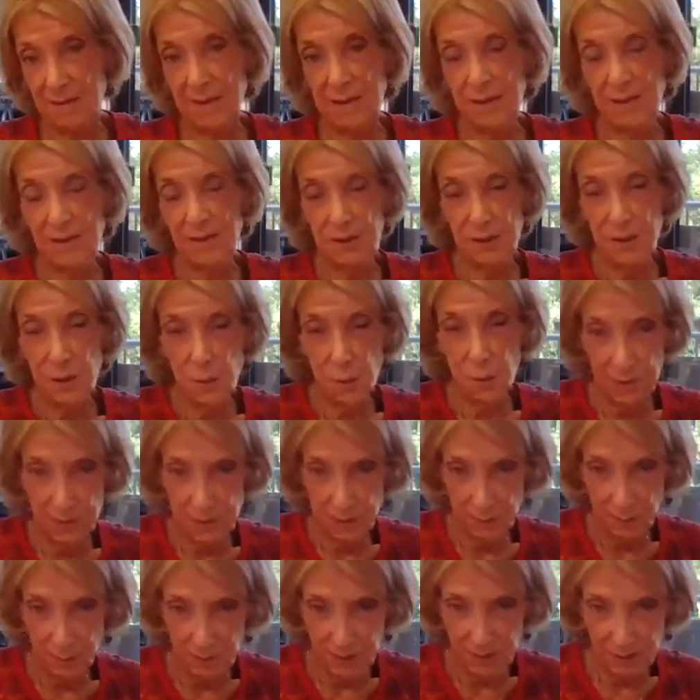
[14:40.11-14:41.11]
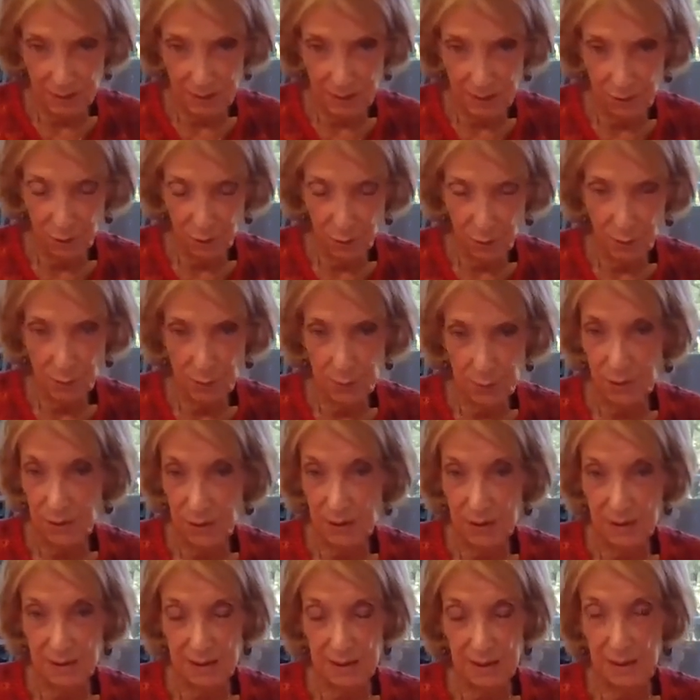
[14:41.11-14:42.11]
it's going to be
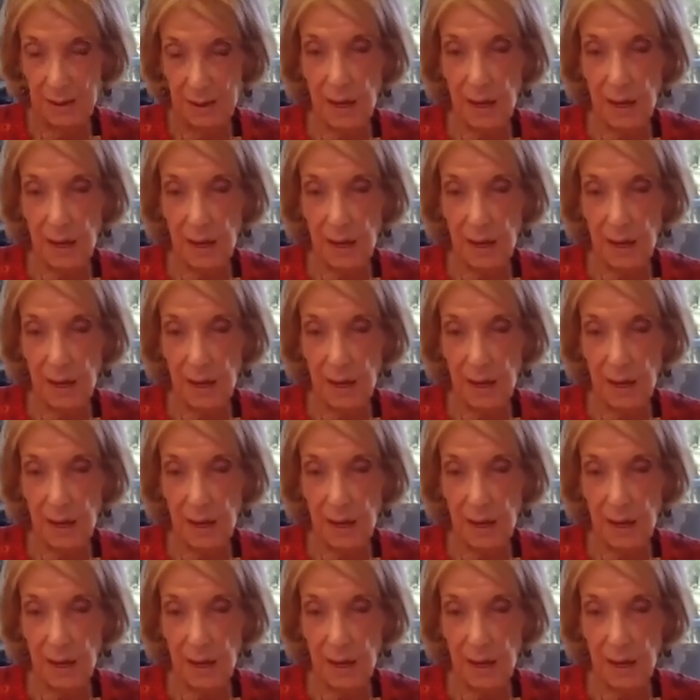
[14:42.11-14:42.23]
distributed.